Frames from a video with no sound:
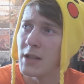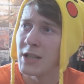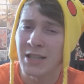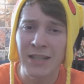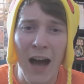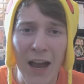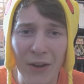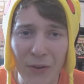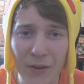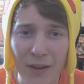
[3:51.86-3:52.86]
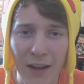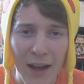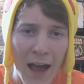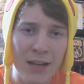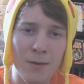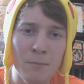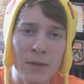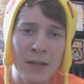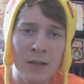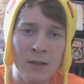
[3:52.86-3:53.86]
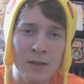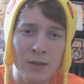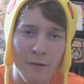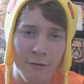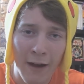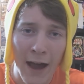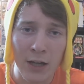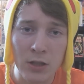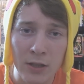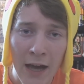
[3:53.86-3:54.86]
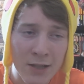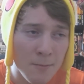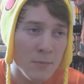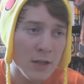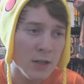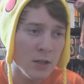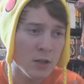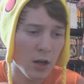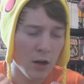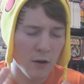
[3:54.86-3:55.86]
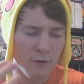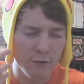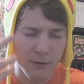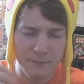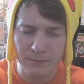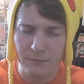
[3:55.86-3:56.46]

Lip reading: style, as a means of fashion, as a means of